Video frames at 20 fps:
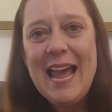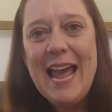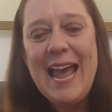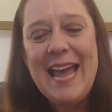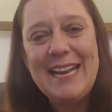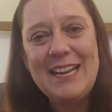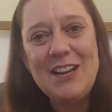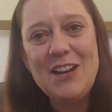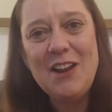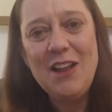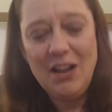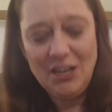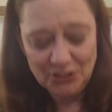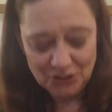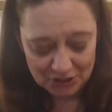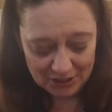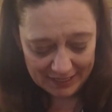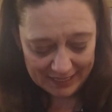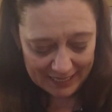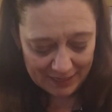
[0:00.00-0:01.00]
And
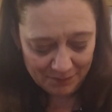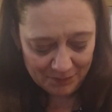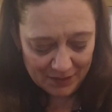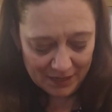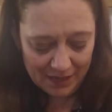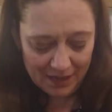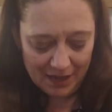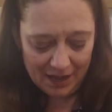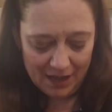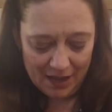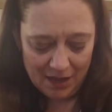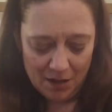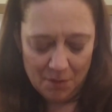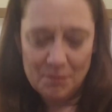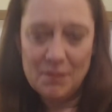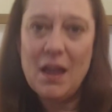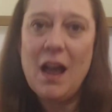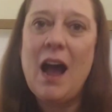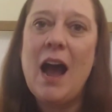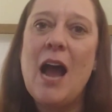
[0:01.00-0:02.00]
lastly,
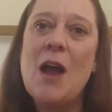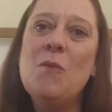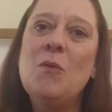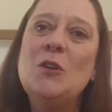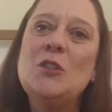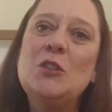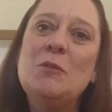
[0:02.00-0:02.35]
I want